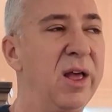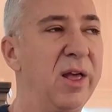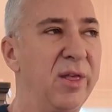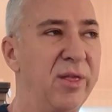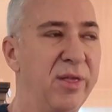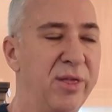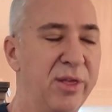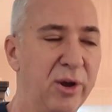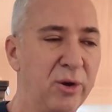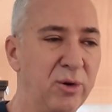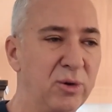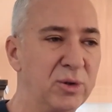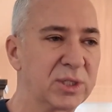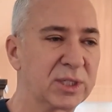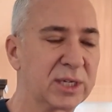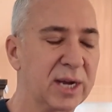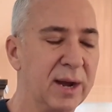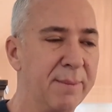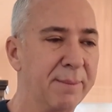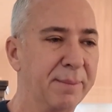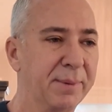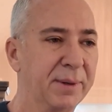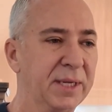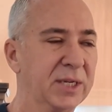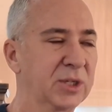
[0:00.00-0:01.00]
Those
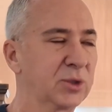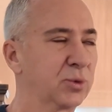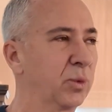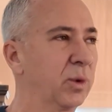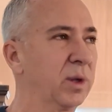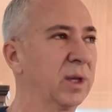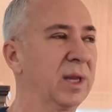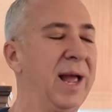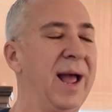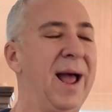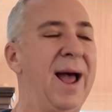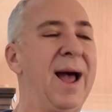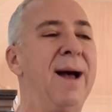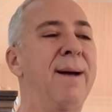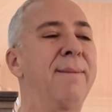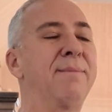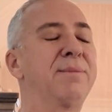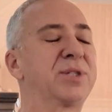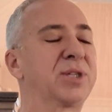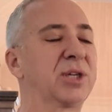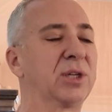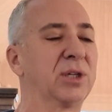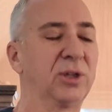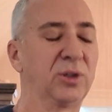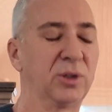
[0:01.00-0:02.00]
companies will
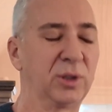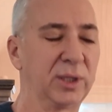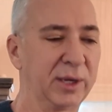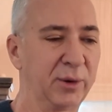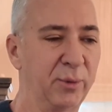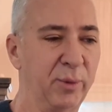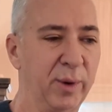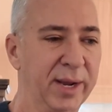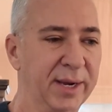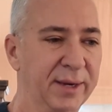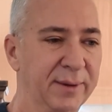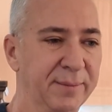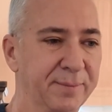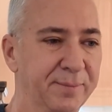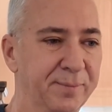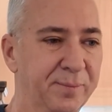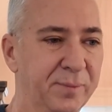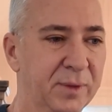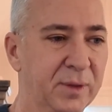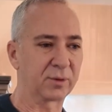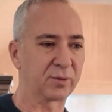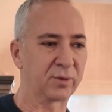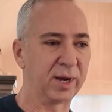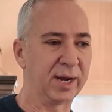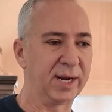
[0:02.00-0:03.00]
absolutely win,
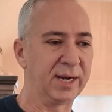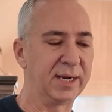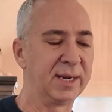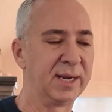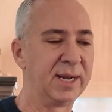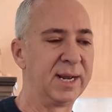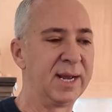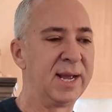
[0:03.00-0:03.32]
right?